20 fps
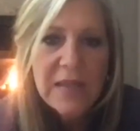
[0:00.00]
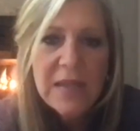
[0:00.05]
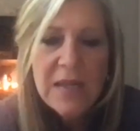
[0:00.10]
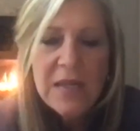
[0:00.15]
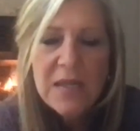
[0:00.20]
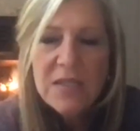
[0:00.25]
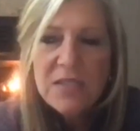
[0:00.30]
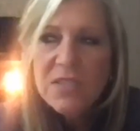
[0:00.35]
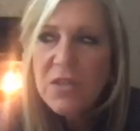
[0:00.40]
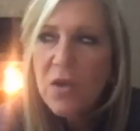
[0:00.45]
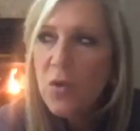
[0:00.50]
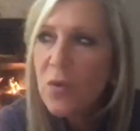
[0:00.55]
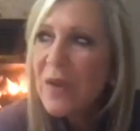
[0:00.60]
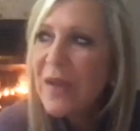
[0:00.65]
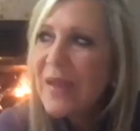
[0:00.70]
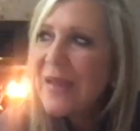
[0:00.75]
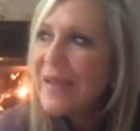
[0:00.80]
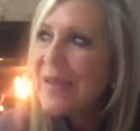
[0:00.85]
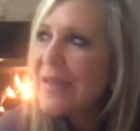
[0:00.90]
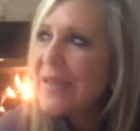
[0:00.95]
So
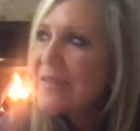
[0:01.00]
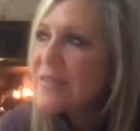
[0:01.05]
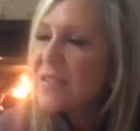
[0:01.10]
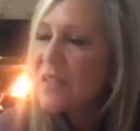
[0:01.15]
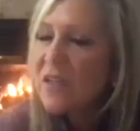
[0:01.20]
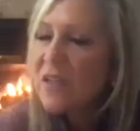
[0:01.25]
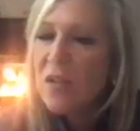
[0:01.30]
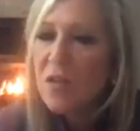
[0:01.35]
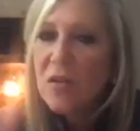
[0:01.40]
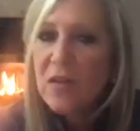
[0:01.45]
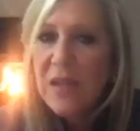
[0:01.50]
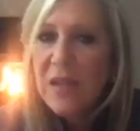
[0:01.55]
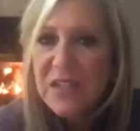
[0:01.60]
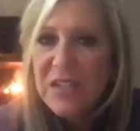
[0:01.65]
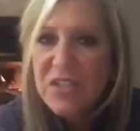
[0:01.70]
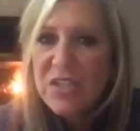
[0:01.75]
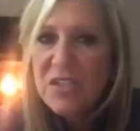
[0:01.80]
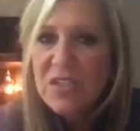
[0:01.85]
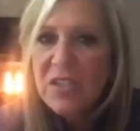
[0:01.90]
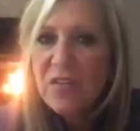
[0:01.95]
it's a
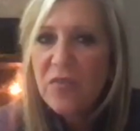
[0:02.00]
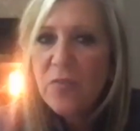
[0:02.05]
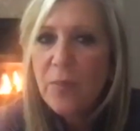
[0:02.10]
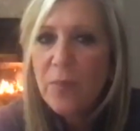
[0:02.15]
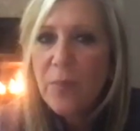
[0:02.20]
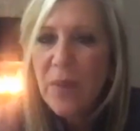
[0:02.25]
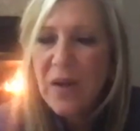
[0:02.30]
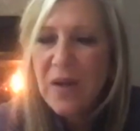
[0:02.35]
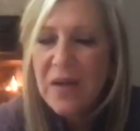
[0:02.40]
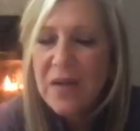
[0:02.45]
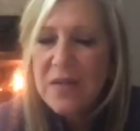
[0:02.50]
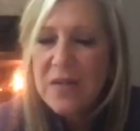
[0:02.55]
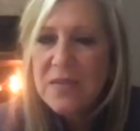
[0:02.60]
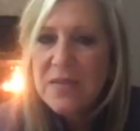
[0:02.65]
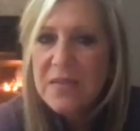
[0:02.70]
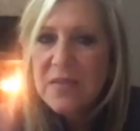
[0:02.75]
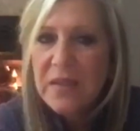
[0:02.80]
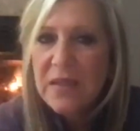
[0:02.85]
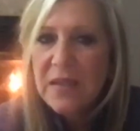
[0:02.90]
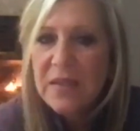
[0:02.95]
collection of
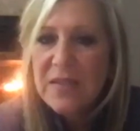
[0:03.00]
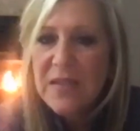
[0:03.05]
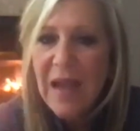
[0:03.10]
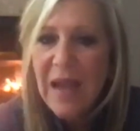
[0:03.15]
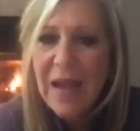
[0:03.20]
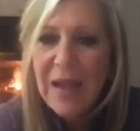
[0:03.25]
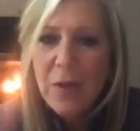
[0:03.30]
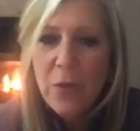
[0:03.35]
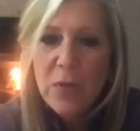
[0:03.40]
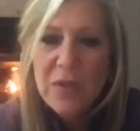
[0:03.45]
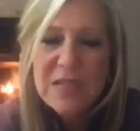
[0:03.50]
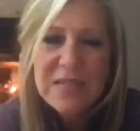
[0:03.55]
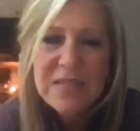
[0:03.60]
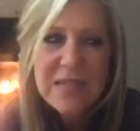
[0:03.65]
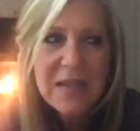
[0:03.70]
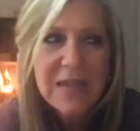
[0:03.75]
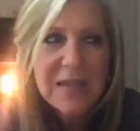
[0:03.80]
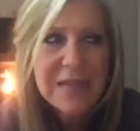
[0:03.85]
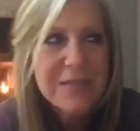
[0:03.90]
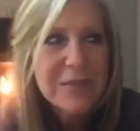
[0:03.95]
bugs. I always
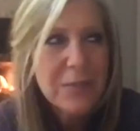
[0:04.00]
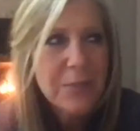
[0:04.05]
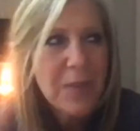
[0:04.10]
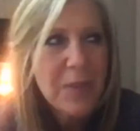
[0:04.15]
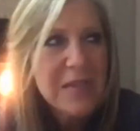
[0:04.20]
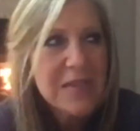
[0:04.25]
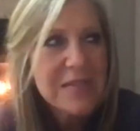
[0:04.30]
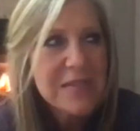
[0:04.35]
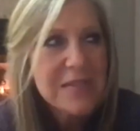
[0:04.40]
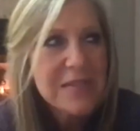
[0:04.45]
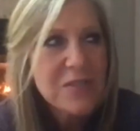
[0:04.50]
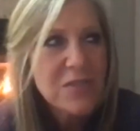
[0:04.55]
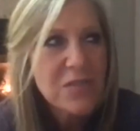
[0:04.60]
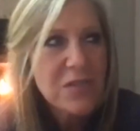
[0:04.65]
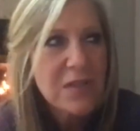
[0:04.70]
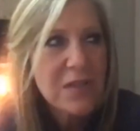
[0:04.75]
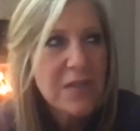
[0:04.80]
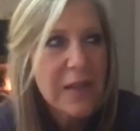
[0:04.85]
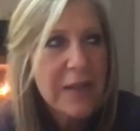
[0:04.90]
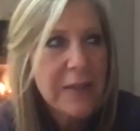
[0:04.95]
say to patients,
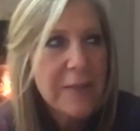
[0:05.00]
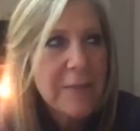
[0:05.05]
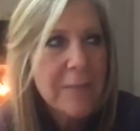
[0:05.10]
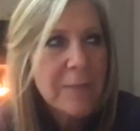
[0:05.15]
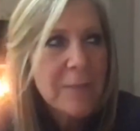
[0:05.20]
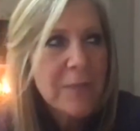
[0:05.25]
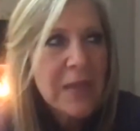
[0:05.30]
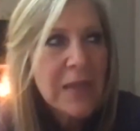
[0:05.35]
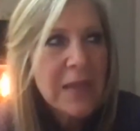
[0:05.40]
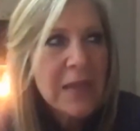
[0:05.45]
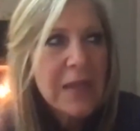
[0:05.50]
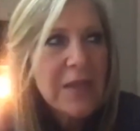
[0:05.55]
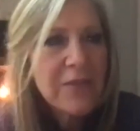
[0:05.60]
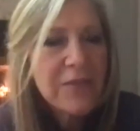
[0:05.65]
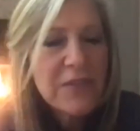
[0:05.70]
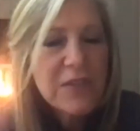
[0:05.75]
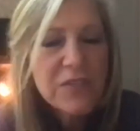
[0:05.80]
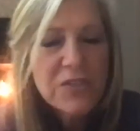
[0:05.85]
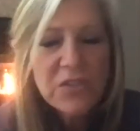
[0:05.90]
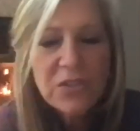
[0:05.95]
sort of like,
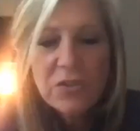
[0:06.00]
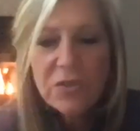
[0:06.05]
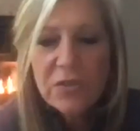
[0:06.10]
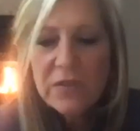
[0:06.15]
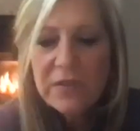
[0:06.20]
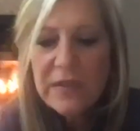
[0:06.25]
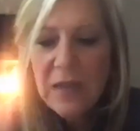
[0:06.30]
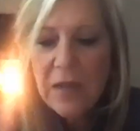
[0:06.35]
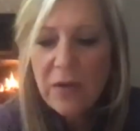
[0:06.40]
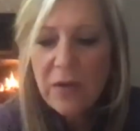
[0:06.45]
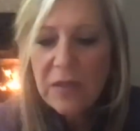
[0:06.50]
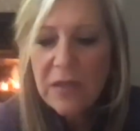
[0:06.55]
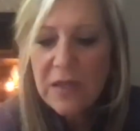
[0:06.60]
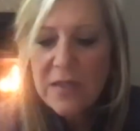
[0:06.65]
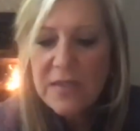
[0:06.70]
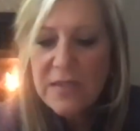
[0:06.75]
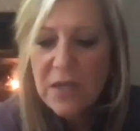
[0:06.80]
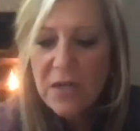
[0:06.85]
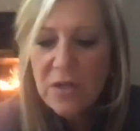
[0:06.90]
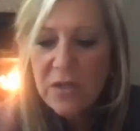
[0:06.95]
if you turn down a
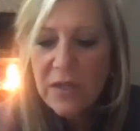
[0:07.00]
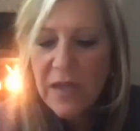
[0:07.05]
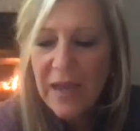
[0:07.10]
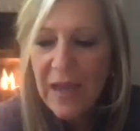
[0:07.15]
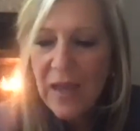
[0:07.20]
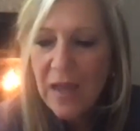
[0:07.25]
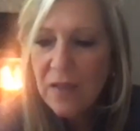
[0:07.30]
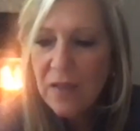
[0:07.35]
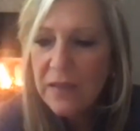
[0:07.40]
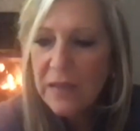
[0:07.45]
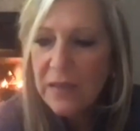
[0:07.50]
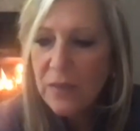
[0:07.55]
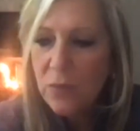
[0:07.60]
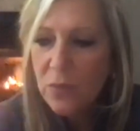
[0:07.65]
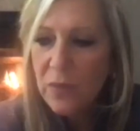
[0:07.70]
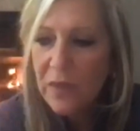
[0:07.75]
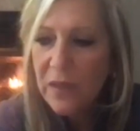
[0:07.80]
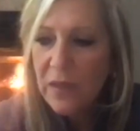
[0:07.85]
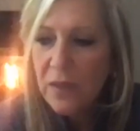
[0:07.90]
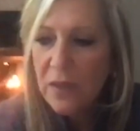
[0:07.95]
dark alley
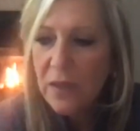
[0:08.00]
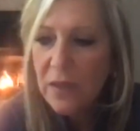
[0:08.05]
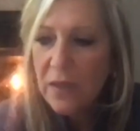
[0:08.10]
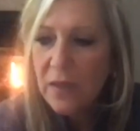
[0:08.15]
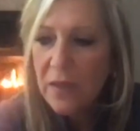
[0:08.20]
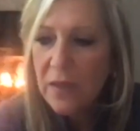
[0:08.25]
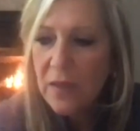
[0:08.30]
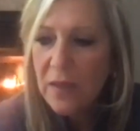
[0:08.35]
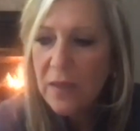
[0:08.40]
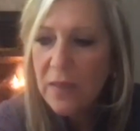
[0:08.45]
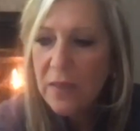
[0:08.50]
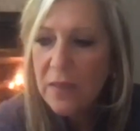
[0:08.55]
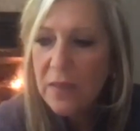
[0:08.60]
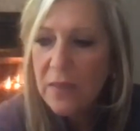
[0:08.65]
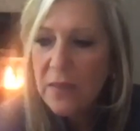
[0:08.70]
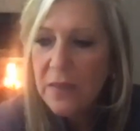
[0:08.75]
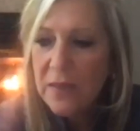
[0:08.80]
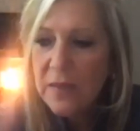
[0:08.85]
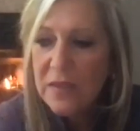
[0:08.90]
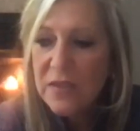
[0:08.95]
where
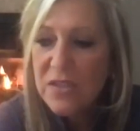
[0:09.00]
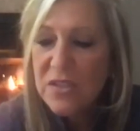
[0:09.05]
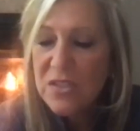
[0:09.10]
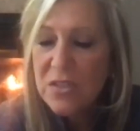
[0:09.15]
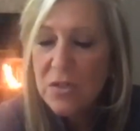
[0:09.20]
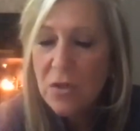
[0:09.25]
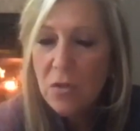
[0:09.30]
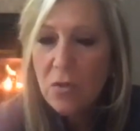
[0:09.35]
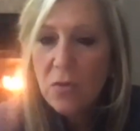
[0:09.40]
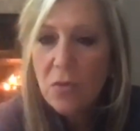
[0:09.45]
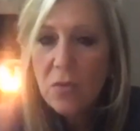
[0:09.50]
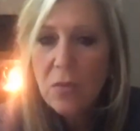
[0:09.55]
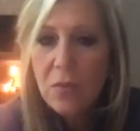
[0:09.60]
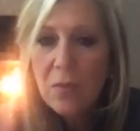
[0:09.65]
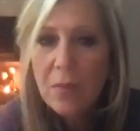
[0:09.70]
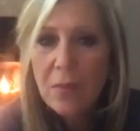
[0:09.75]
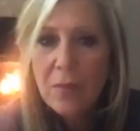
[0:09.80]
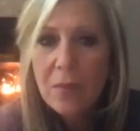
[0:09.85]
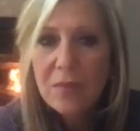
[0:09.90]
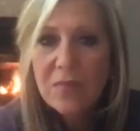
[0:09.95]
it's so
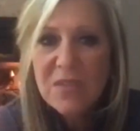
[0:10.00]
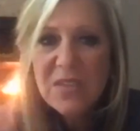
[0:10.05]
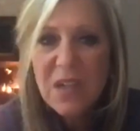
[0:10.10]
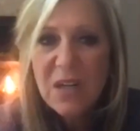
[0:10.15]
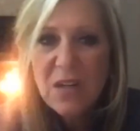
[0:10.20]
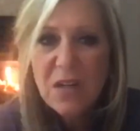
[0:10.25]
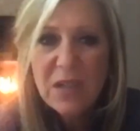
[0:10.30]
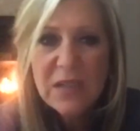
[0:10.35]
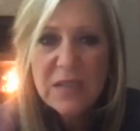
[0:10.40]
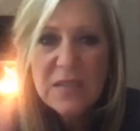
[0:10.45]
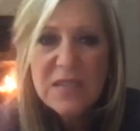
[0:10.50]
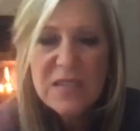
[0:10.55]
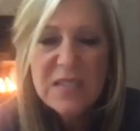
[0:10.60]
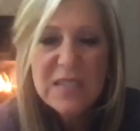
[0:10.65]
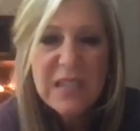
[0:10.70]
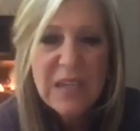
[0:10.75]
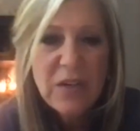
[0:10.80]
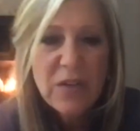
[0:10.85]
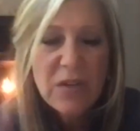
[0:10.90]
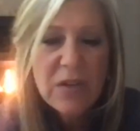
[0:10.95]
dark and
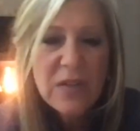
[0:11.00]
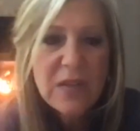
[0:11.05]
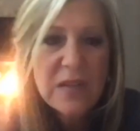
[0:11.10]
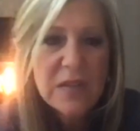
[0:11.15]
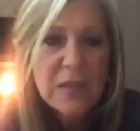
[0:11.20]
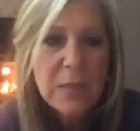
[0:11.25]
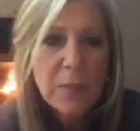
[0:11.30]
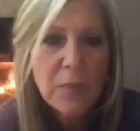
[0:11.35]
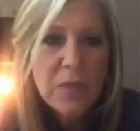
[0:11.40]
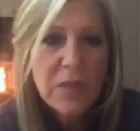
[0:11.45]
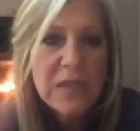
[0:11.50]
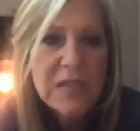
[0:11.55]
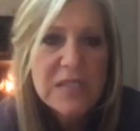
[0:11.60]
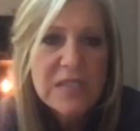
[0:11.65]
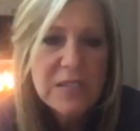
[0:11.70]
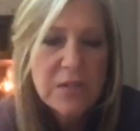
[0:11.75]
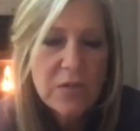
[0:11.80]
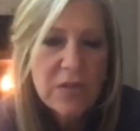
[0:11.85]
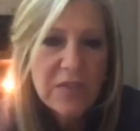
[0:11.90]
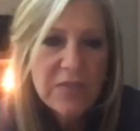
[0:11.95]
scary that the police
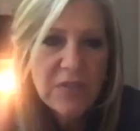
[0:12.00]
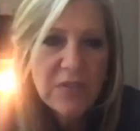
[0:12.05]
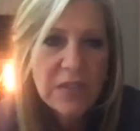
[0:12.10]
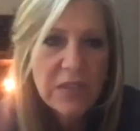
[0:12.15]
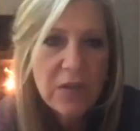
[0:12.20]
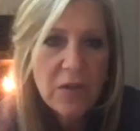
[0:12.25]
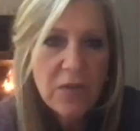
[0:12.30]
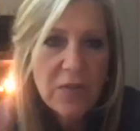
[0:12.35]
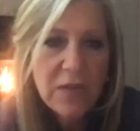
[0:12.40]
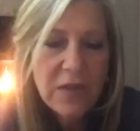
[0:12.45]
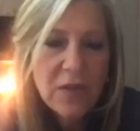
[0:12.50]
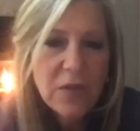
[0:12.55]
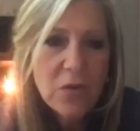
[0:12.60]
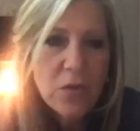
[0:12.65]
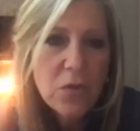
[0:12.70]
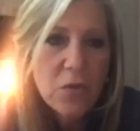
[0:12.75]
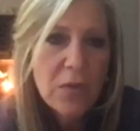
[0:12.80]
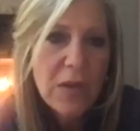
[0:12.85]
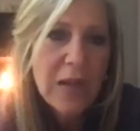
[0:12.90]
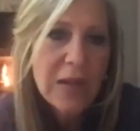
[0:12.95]
don't even go there,
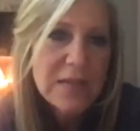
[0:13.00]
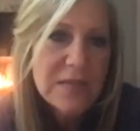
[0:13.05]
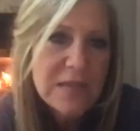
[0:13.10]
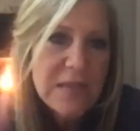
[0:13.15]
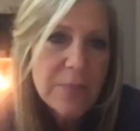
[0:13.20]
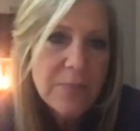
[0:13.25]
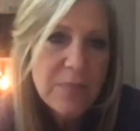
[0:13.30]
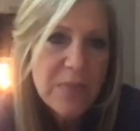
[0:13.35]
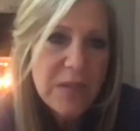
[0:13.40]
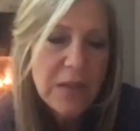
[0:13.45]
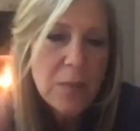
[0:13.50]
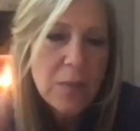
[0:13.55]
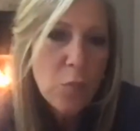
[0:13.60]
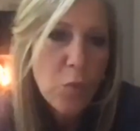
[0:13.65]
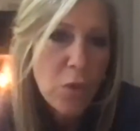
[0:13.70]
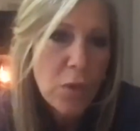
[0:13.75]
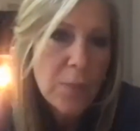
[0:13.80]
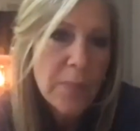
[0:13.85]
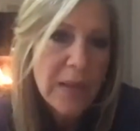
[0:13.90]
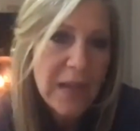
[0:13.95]
who ends up there?
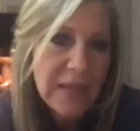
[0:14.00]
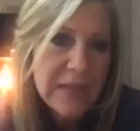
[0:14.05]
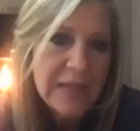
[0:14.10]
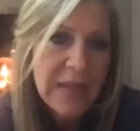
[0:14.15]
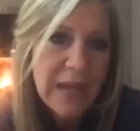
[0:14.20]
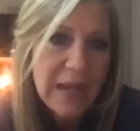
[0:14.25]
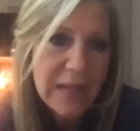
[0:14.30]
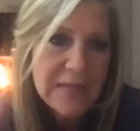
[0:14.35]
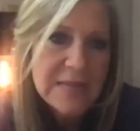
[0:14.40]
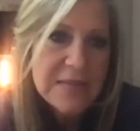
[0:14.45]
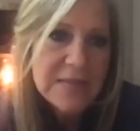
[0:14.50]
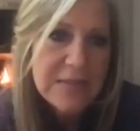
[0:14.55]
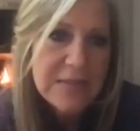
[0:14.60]
More bad guys.